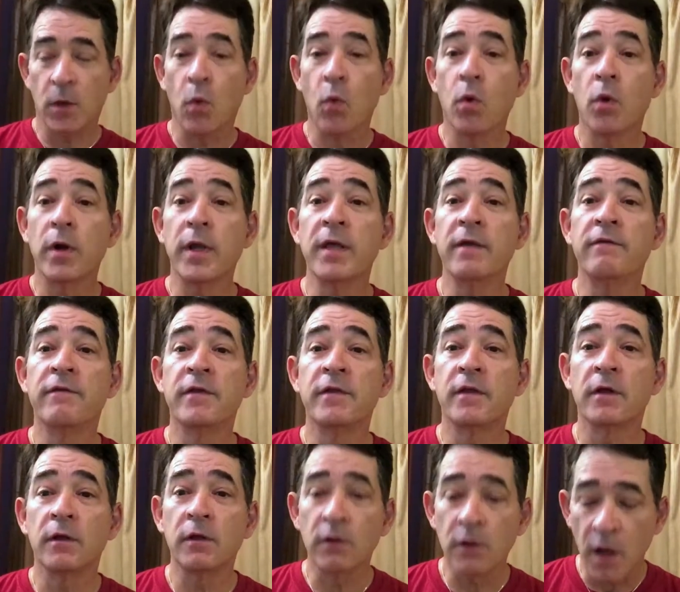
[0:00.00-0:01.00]
or
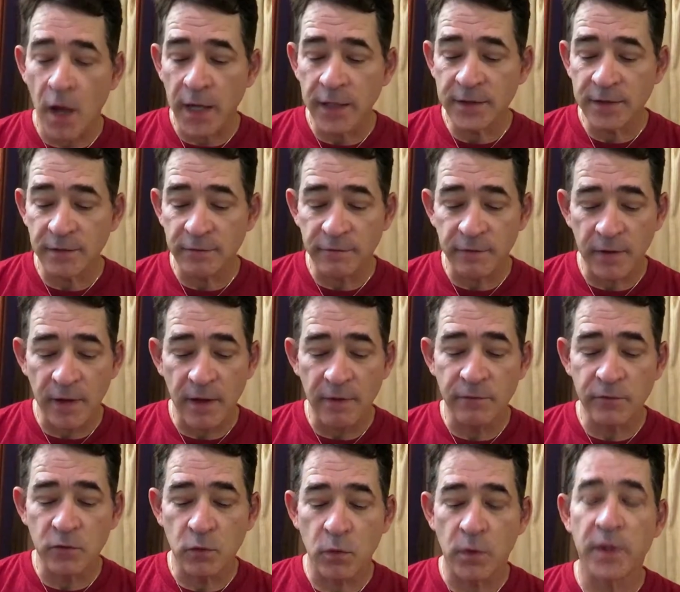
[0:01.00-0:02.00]
even the loss of
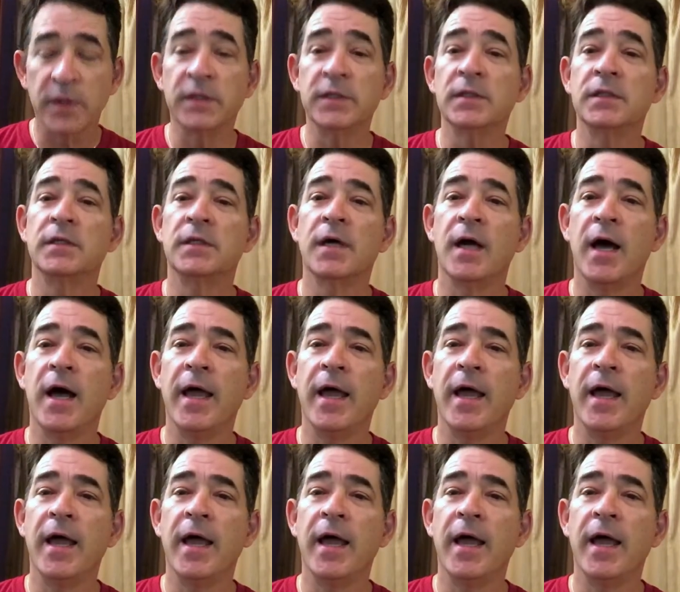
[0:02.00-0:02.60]
loved ones,